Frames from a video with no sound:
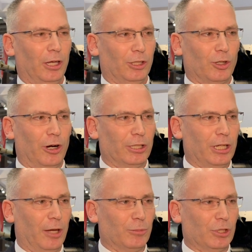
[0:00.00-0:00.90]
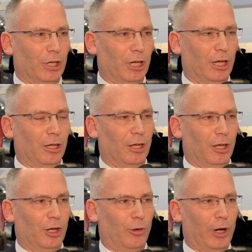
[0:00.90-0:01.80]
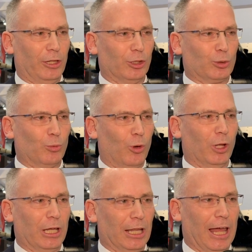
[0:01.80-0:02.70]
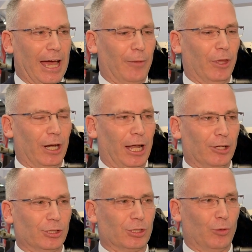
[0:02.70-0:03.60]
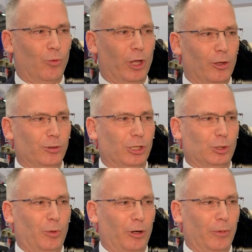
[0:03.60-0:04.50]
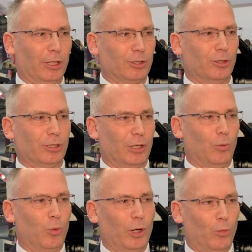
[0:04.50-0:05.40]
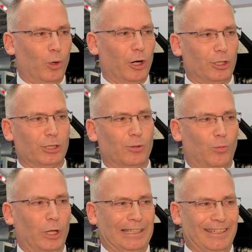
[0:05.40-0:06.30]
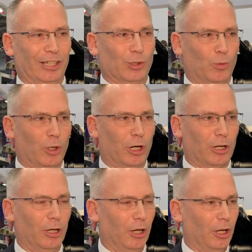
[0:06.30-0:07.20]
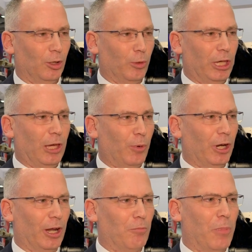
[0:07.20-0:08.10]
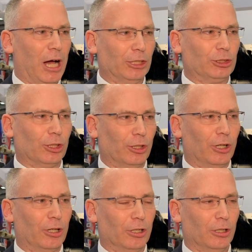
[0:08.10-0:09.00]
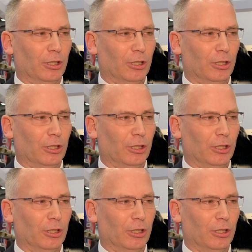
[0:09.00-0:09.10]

is our attempt to create this rolling lab that allows us to run those experiments, looks at what works, what doesn't work. We keep it in a modular